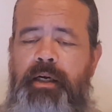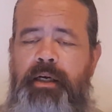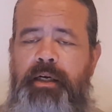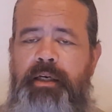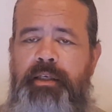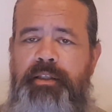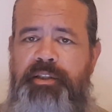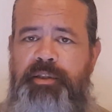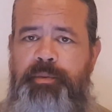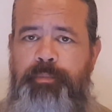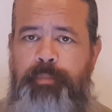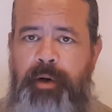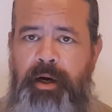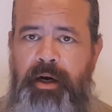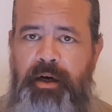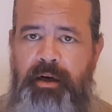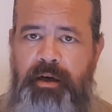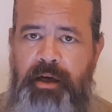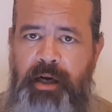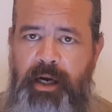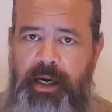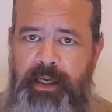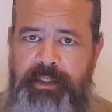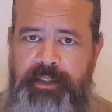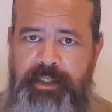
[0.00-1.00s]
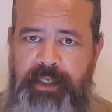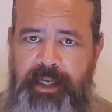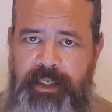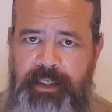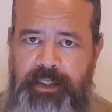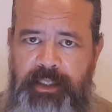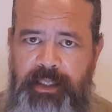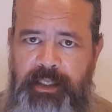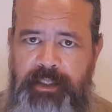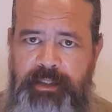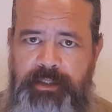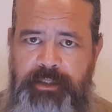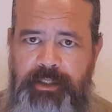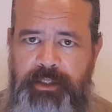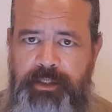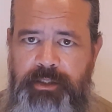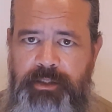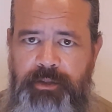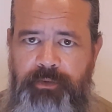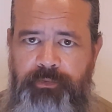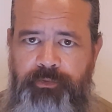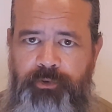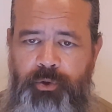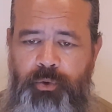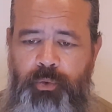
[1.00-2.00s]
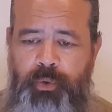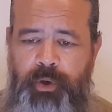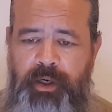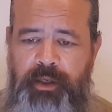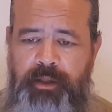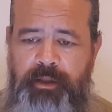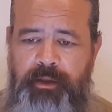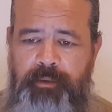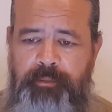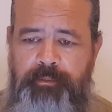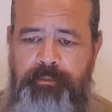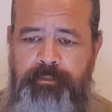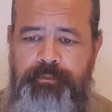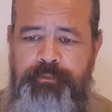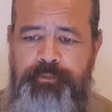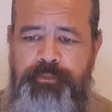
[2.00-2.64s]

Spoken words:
Spare contact lenses if you wear them.